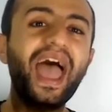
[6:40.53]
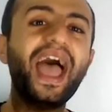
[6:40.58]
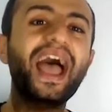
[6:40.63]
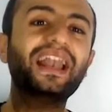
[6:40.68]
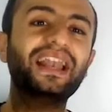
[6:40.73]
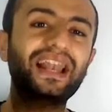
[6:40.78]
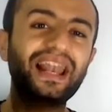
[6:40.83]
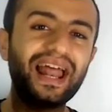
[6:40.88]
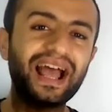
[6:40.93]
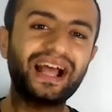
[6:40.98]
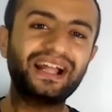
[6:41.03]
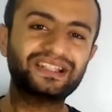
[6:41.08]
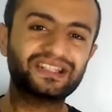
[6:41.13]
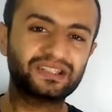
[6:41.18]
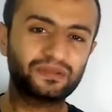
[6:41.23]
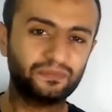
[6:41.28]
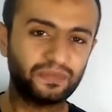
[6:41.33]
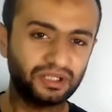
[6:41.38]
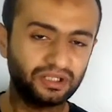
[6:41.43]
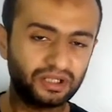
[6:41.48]
And
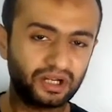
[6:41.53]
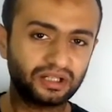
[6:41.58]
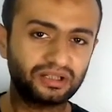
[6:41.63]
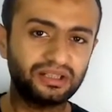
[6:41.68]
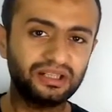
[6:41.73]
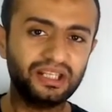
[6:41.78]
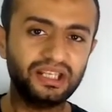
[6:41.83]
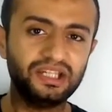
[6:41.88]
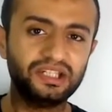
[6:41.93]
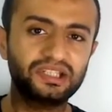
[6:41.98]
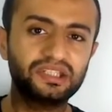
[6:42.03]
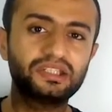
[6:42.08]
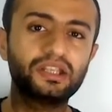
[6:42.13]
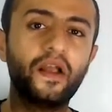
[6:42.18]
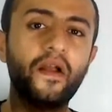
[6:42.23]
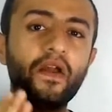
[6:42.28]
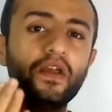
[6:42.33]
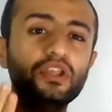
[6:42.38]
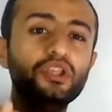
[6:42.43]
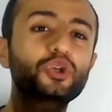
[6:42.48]
last but not least,
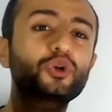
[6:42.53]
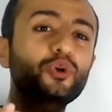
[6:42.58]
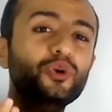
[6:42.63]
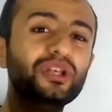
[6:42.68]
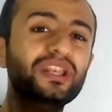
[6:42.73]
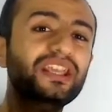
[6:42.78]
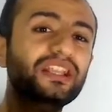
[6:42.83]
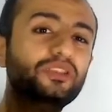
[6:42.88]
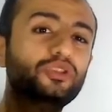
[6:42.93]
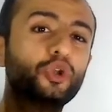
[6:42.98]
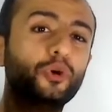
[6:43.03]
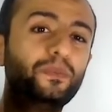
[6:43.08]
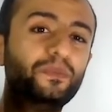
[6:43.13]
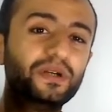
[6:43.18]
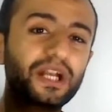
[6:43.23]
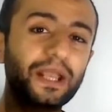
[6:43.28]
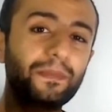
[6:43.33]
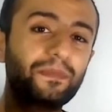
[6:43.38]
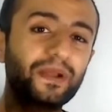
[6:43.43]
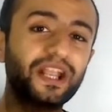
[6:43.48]
you need to
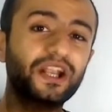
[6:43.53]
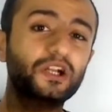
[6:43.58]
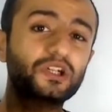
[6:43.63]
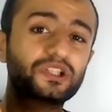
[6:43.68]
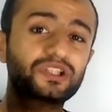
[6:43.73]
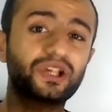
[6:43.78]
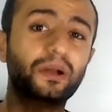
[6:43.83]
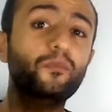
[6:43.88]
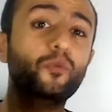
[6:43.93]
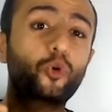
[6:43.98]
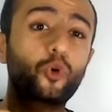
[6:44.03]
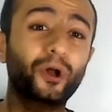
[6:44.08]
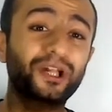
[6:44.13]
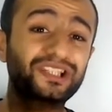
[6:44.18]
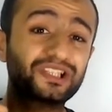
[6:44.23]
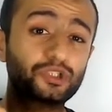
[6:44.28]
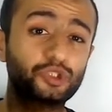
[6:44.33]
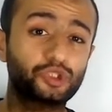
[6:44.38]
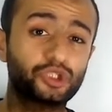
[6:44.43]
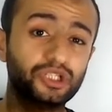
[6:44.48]
prepare some
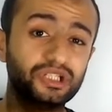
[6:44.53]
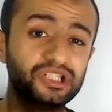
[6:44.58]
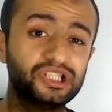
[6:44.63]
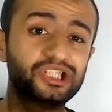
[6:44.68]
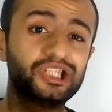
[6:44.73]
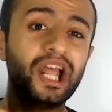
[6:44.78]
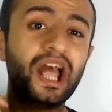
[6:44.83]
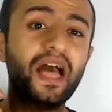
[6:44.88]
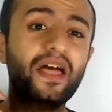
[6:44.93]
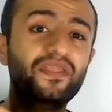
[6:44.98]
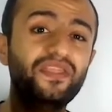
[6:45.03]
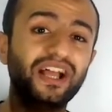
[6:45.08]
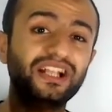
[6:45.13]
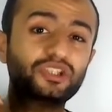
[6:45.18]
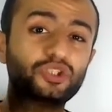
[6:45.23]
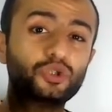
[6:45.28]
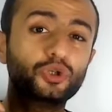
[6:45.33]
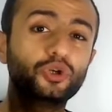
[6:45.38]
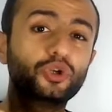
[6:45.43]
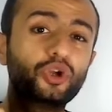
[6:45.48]
questions
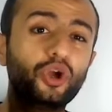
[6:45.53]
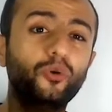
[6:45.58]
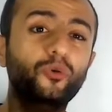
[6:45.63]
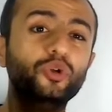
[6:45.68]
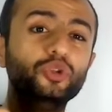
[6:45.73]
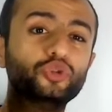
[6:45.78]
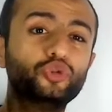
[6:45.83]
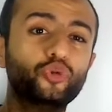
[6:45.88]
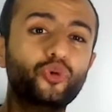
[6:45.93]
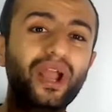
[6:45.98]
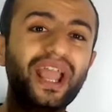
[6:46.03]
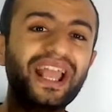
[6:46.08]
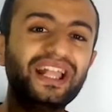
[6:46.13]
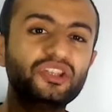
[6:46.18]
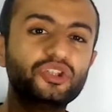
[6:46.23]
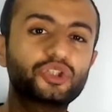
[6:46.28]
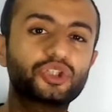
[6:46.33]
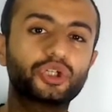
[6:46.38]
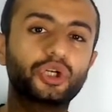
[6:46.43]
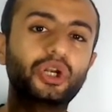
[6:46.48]
that you're going to
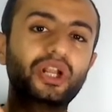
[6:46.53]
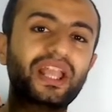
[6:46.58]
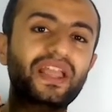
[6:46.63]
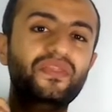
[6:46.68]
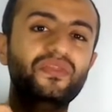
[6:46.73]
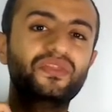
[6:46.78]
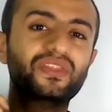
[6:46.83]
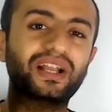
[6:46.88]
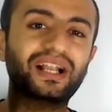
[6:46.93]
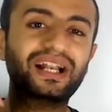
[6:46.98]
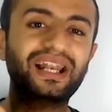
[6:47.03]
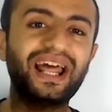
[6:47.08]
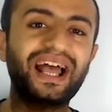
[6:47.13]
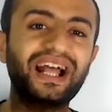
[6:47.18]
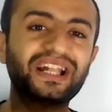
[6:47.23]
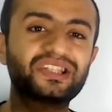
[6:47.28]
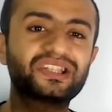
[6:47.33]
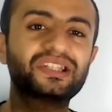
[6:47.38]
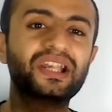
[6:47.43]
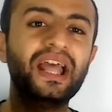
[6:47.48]
answer in the
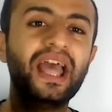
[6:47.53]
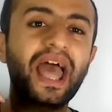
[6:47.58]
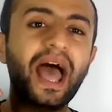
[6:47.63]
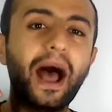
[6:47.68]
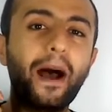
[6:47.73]
class,